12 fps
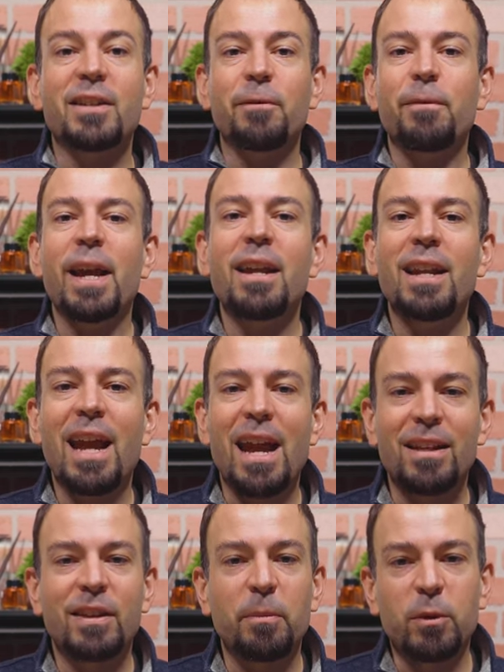As a fan
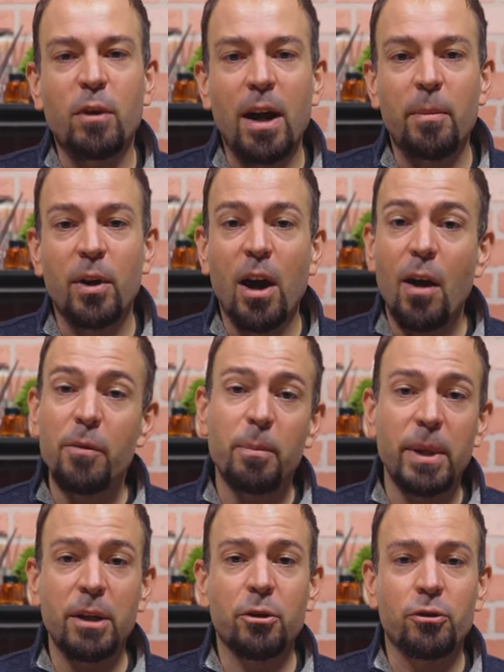and subscriber of the
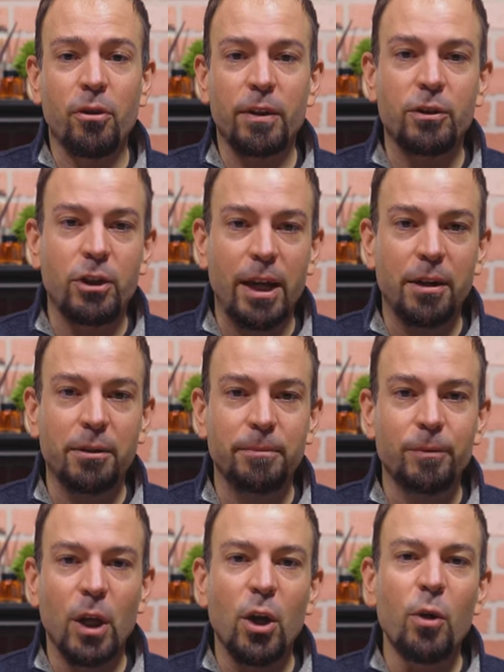Peter Draws
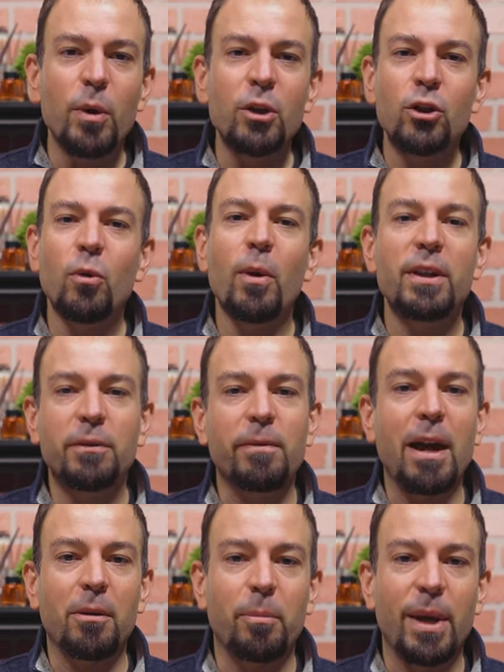channel, who enjoys
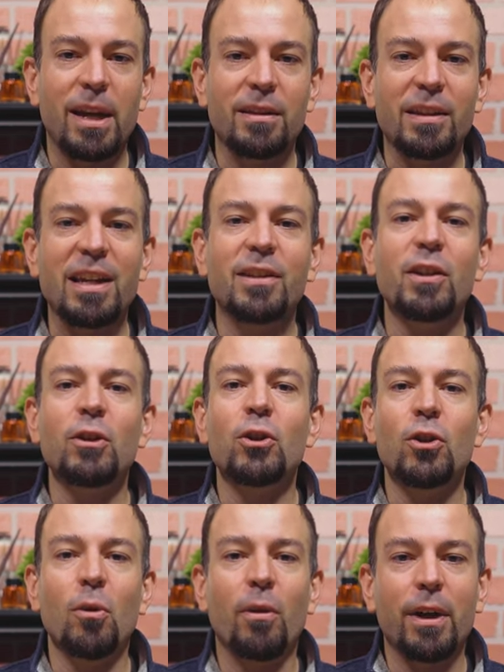fountain pens, it's a
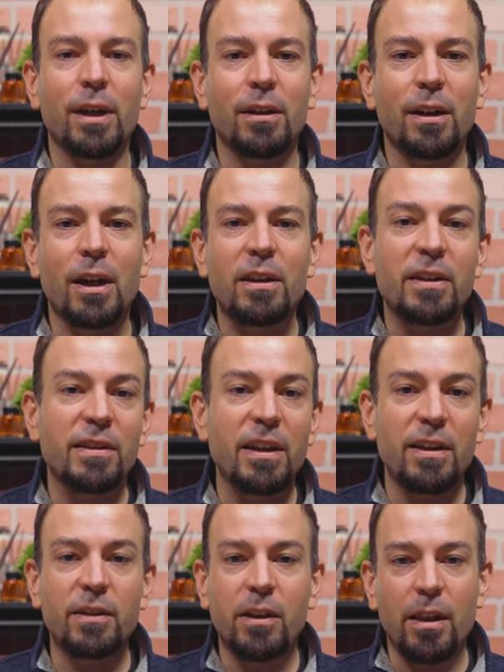joy to see
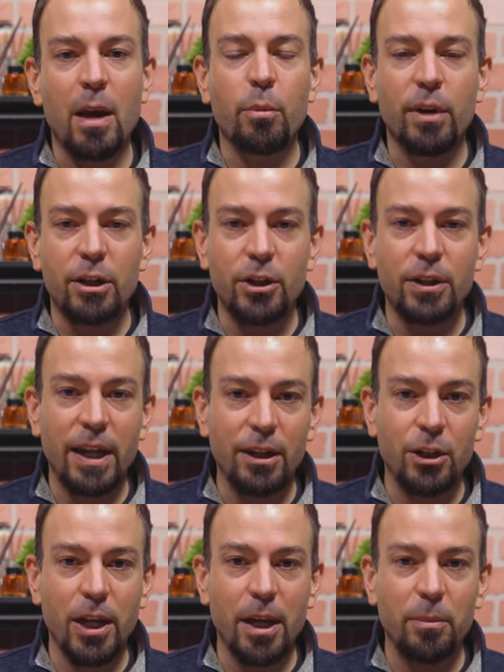this collaboration take
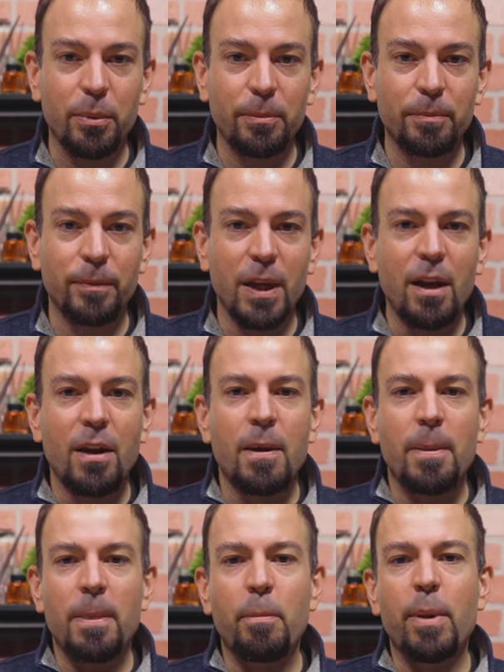shape.
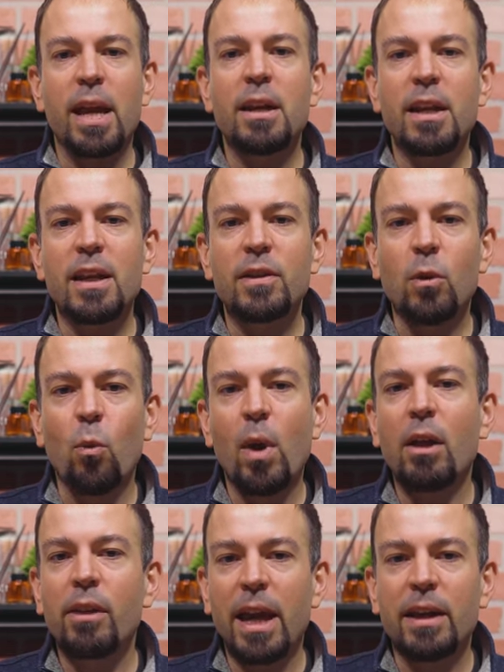The pen is a
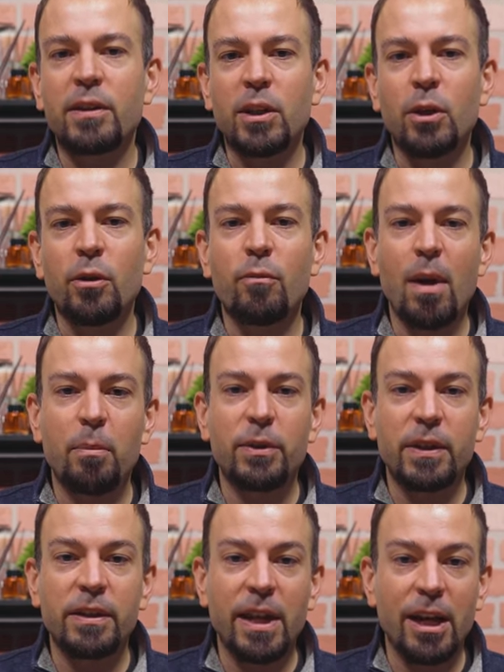well-executed
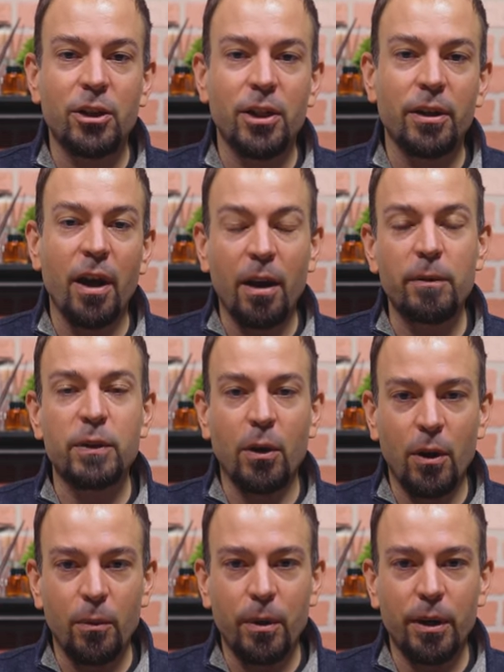representation of his
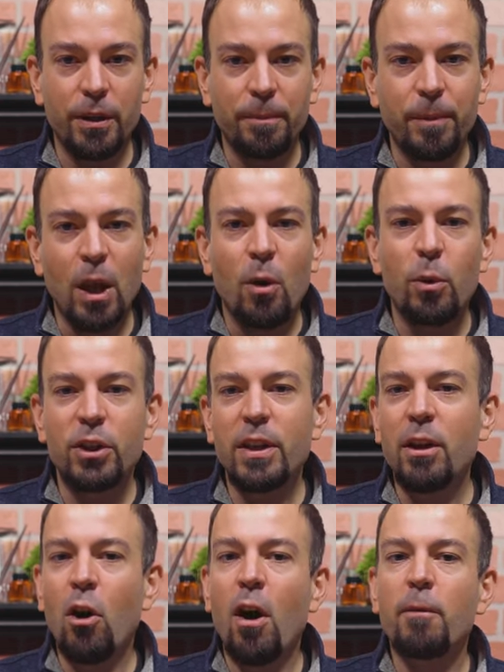artwork, which
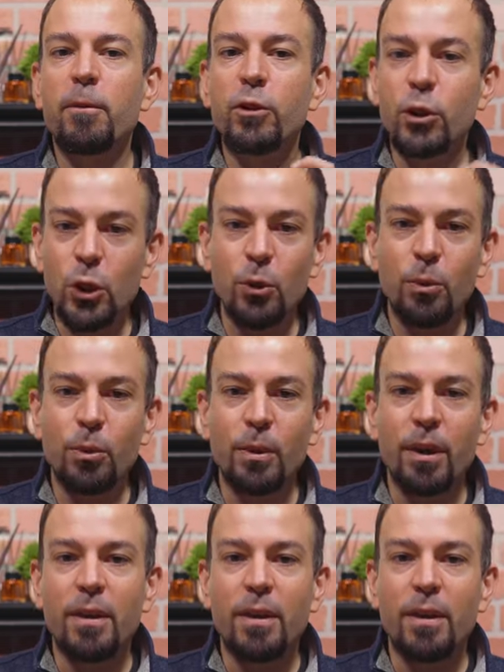then offers you